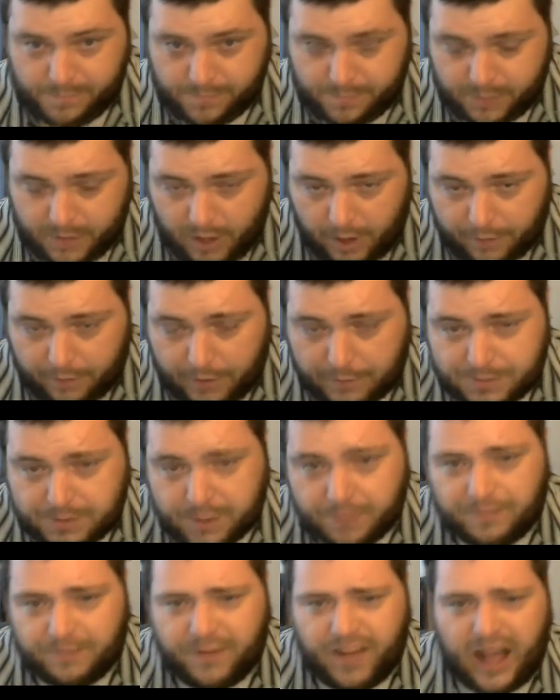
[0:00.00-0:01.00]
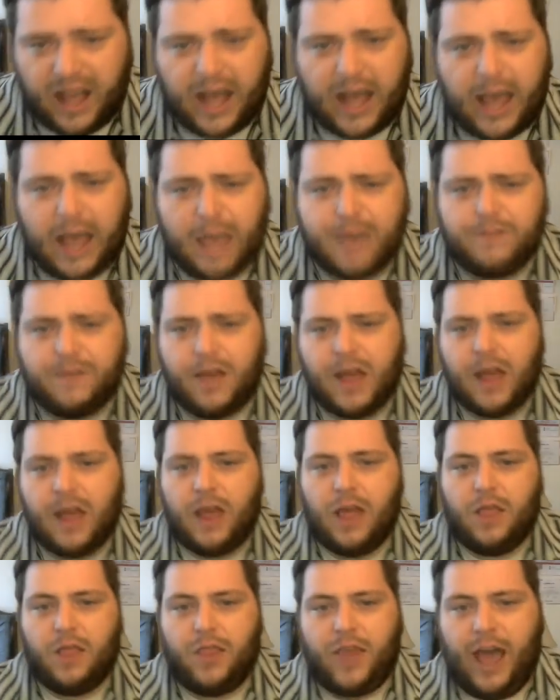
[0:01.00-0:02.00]
of up to
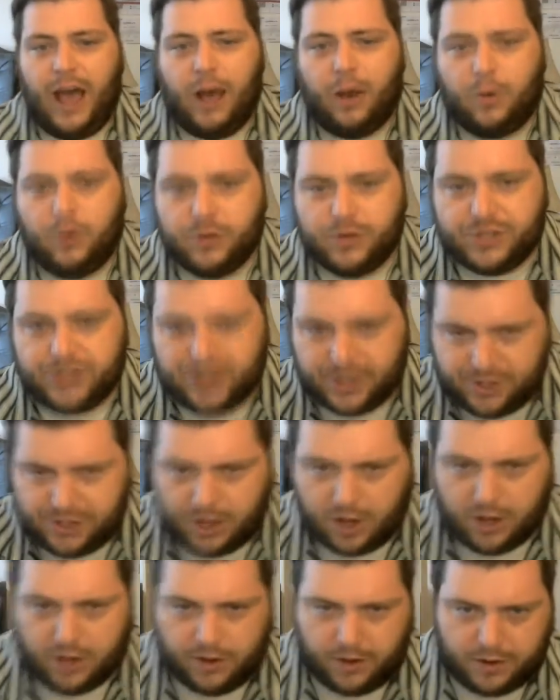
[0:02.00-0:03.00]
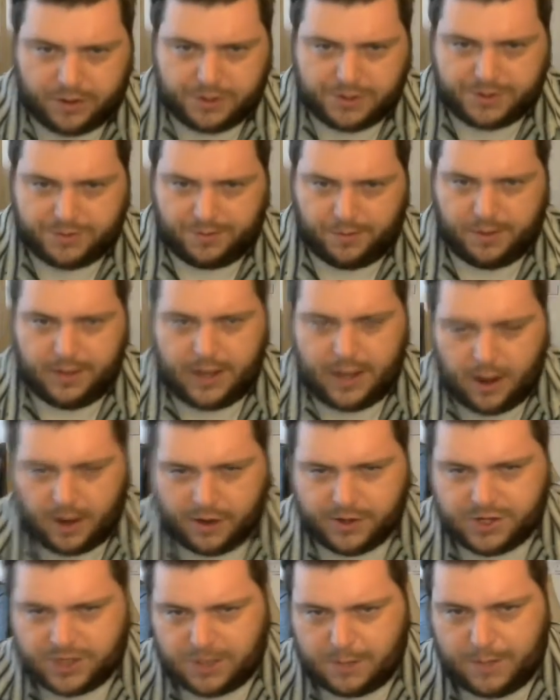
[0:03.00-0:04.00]
$5,000 from the
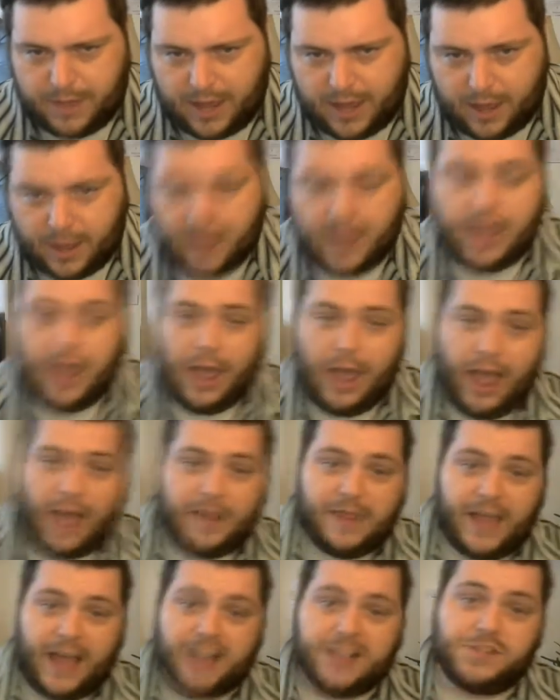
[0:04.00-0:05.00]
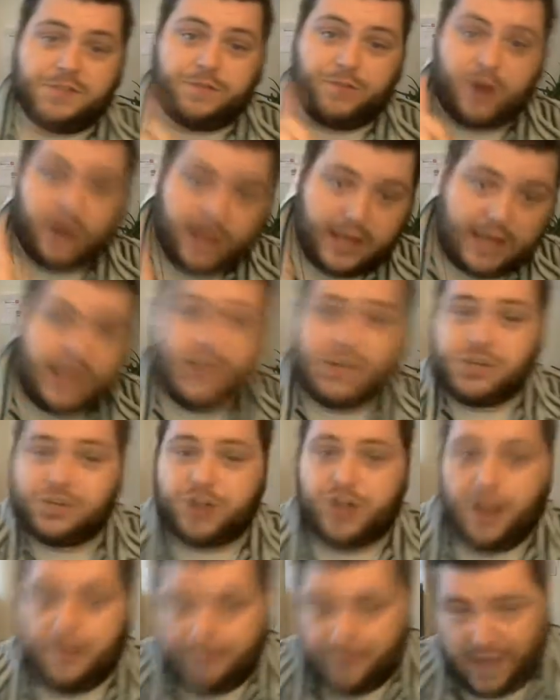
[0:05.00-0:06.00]
RTB. And that's for
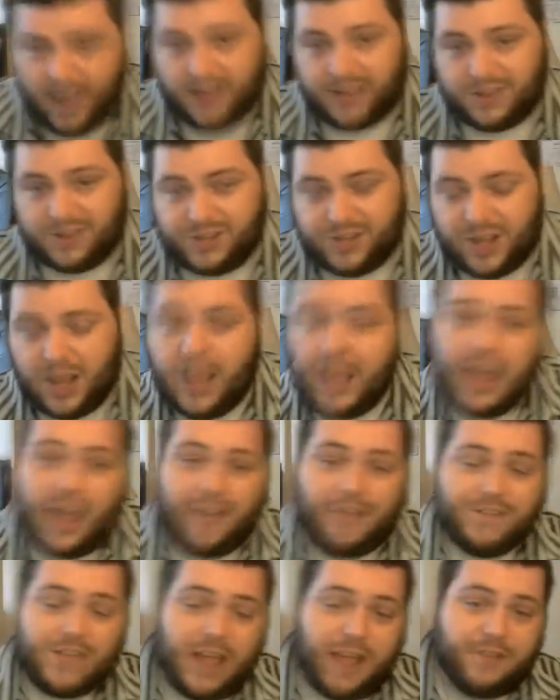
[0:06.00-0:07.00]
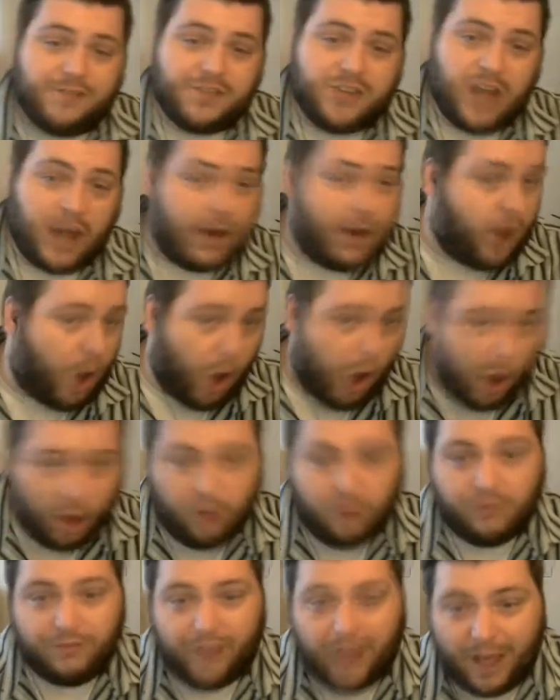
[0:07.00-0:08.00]
each offense. If they've done
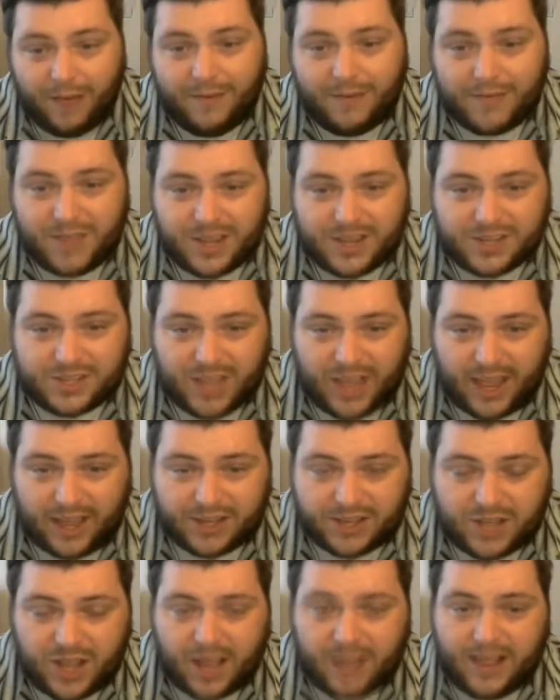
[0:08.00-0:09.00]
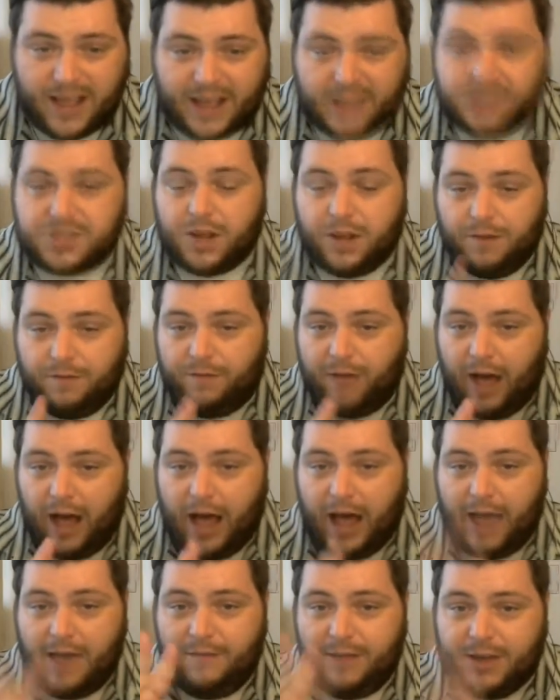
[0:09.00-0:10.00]
all 5 of these things, that's
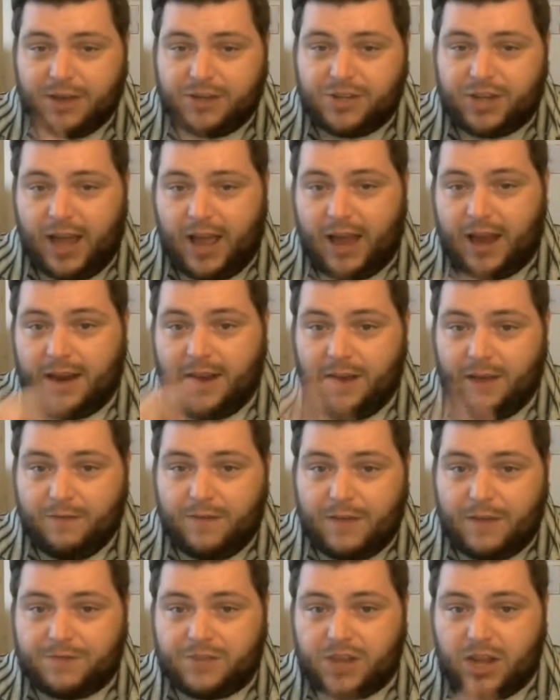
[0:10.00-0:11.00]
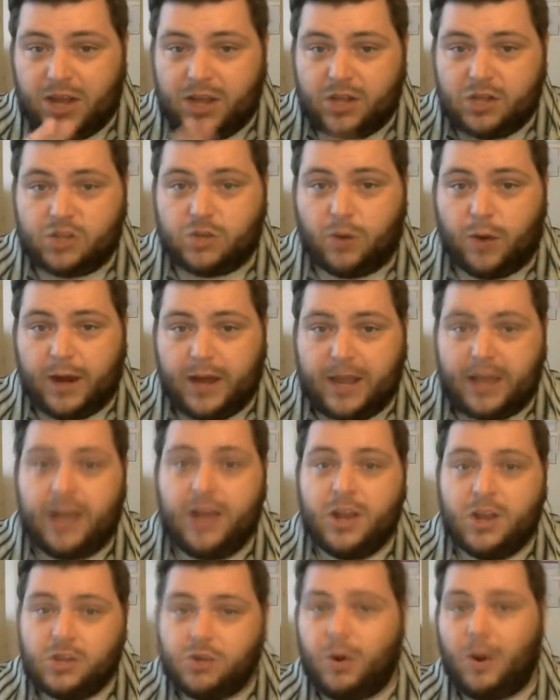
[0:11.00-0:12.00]
$5,000, $10,000, $15,000,
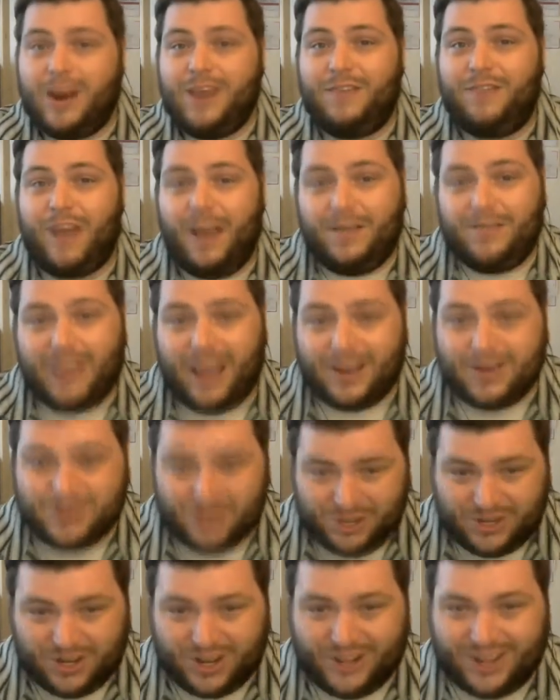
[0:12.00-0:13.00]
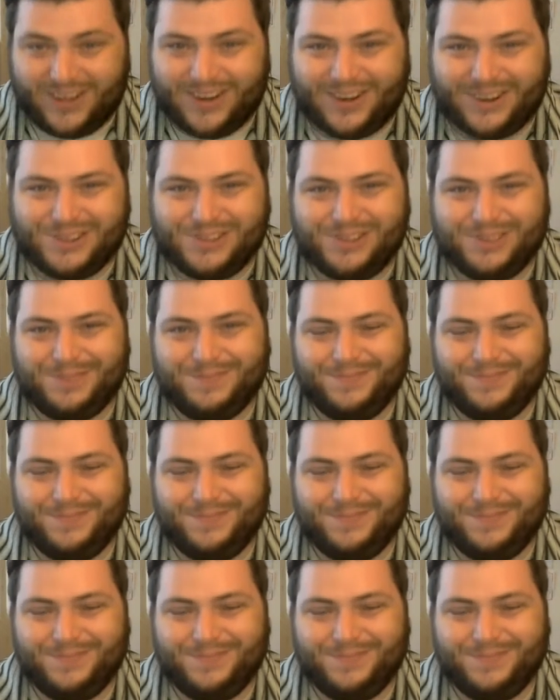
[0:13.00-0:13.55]
$20,000, $25,000.